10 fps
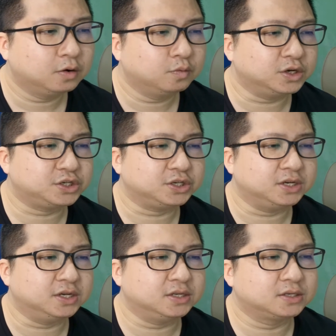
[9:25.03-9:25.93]
which
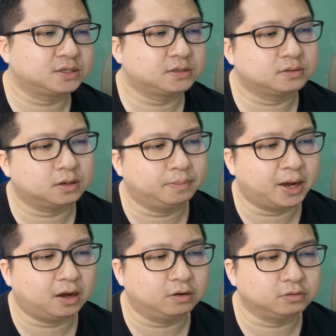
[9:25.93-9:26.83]
is
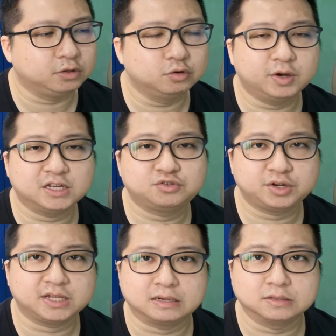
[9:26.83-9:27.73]
about US
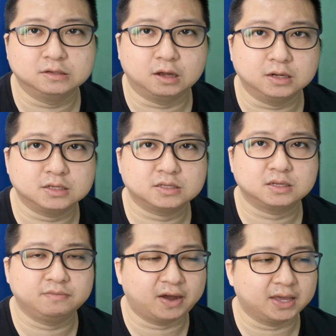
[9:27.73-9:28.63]

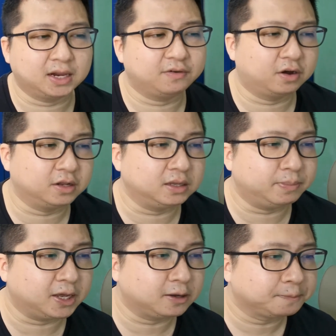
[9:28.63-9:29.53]
$3,000 if I get it on
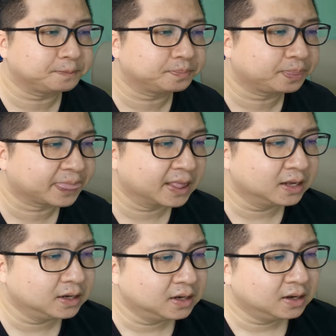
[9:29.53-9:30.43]
eBay.
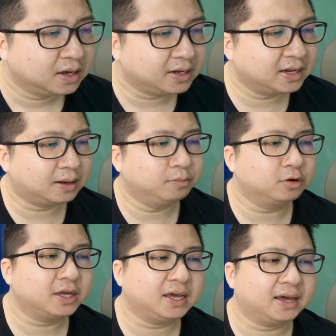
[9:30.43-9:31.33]
And then I'm
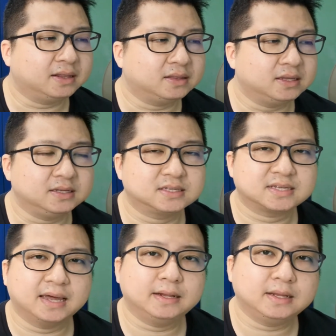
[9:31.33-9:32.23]
looking at the
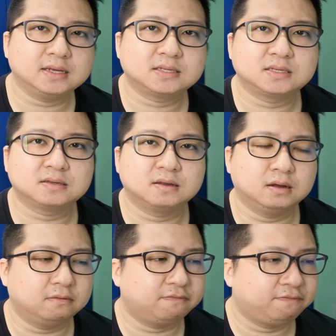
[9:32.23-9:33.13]
ScanDisk
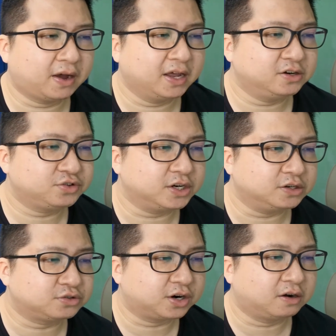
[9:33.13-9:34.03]

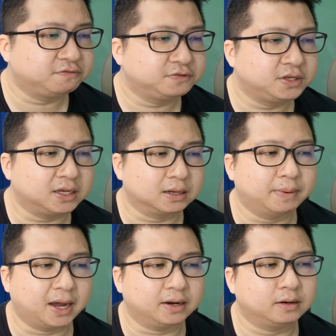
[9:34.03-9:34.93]
512
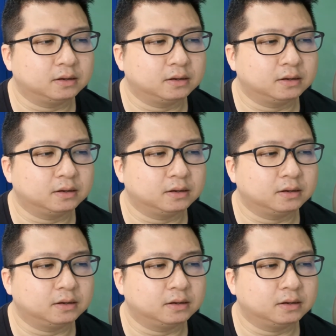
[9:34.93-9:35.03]
gigabyte